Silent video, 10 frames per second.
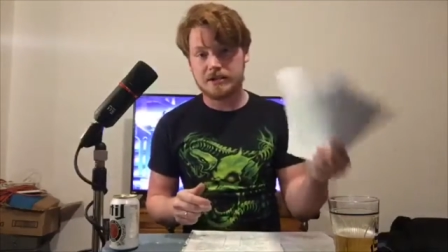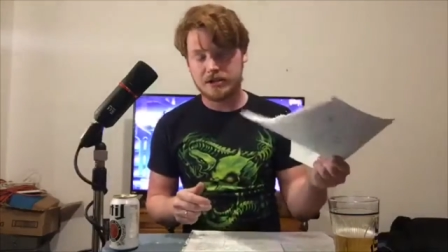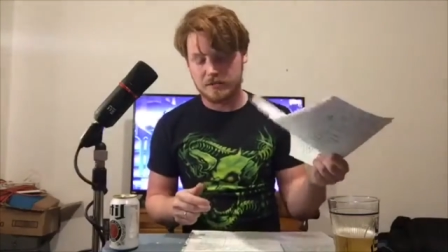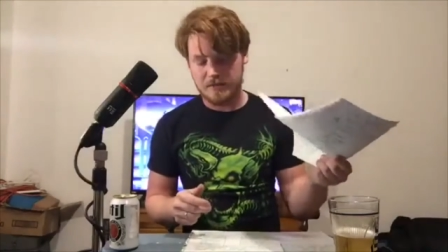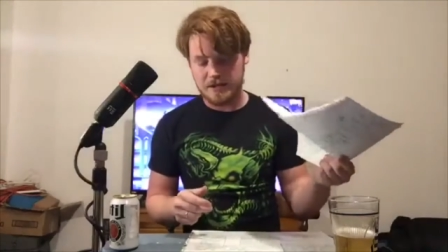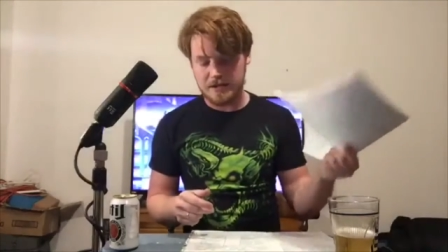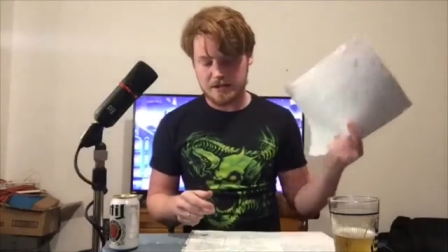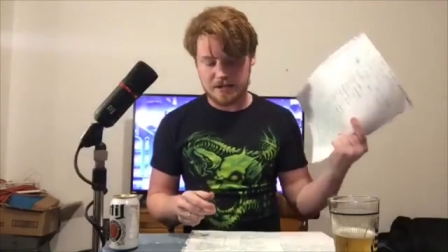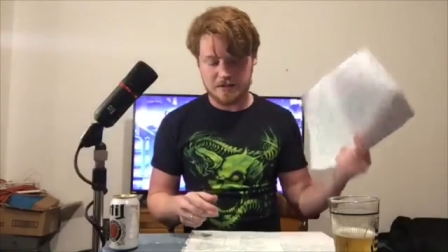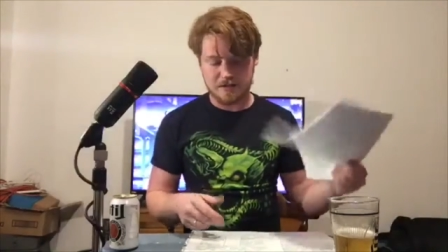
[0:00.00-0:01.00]
it's gonna be
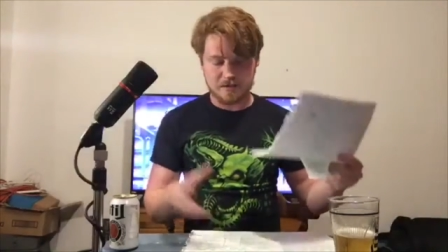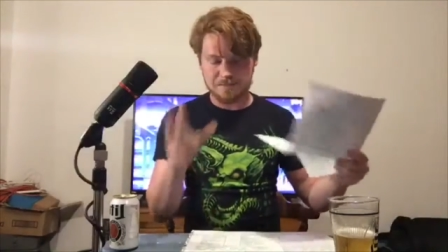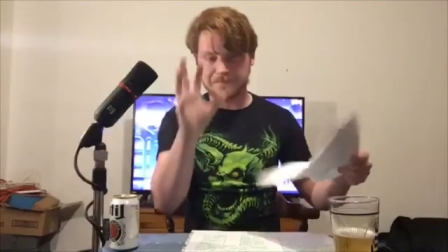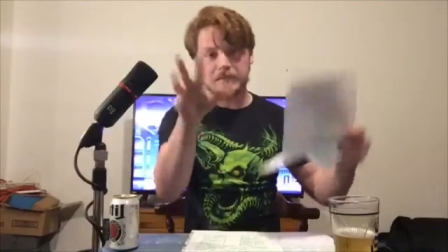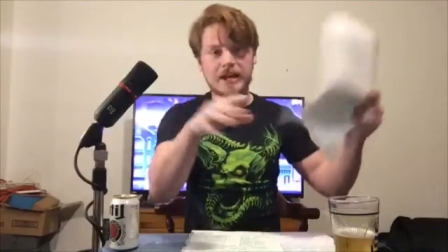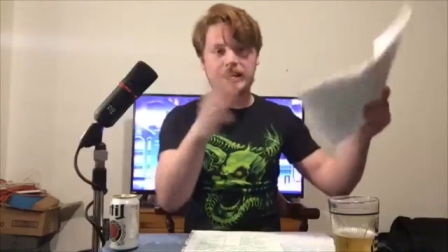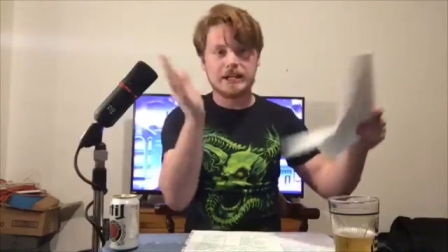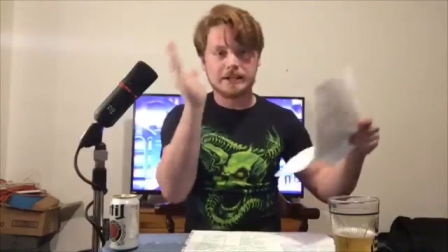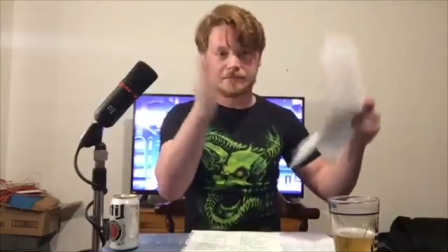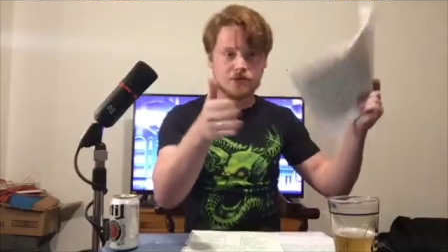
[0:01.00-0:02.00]
they're gonna edit
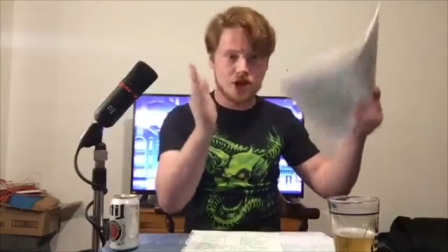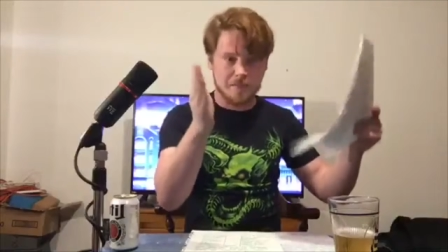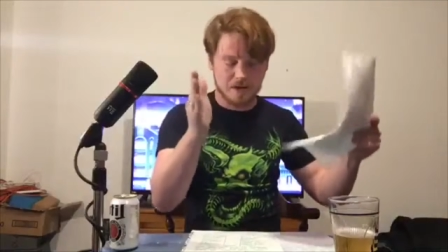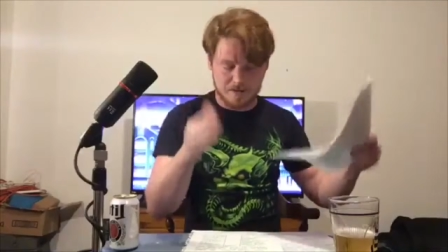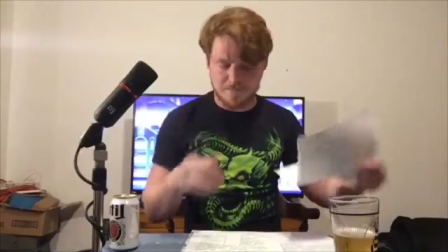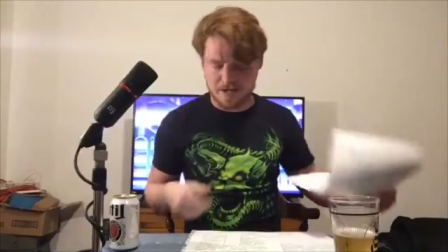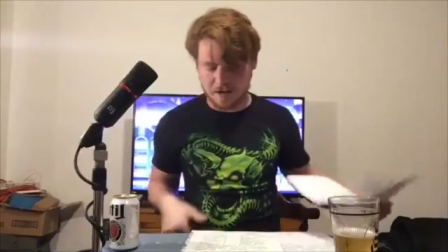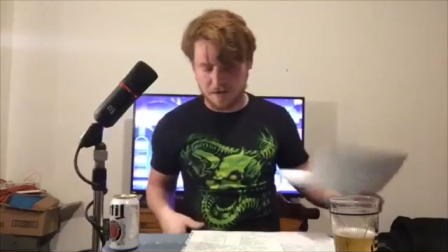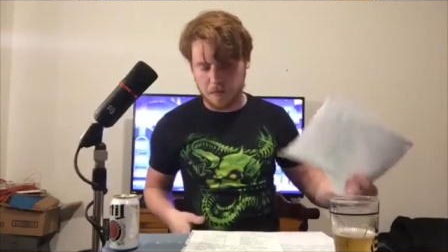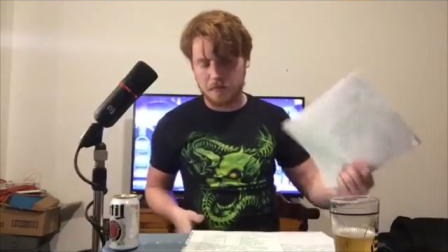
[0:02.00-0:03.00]
it and chop it up and make
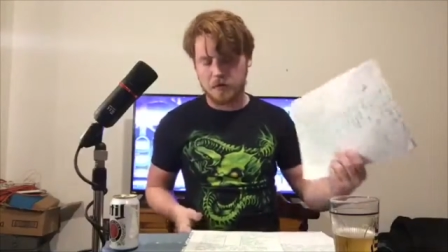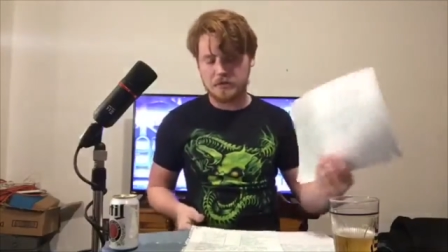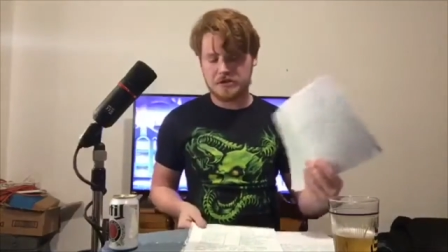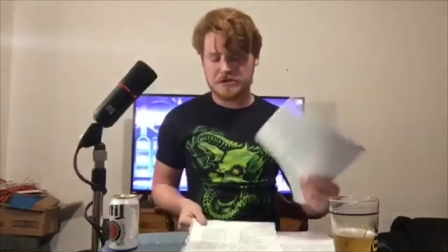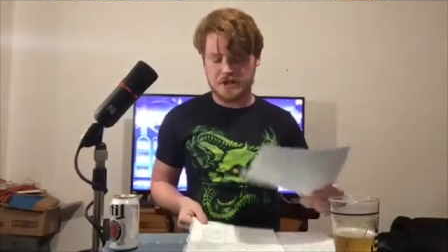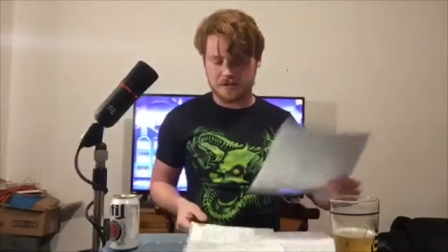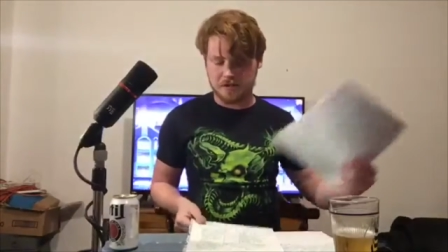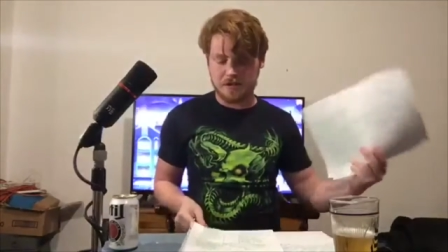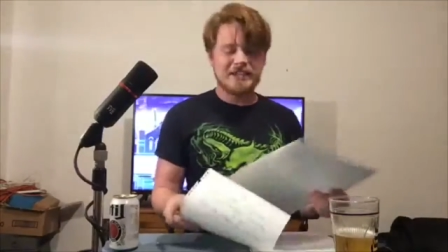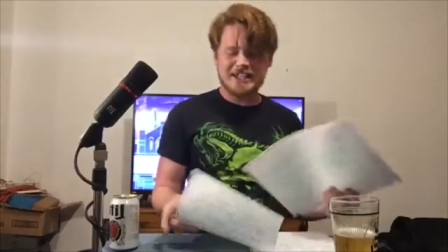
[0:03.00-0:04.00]
all the performances sound good.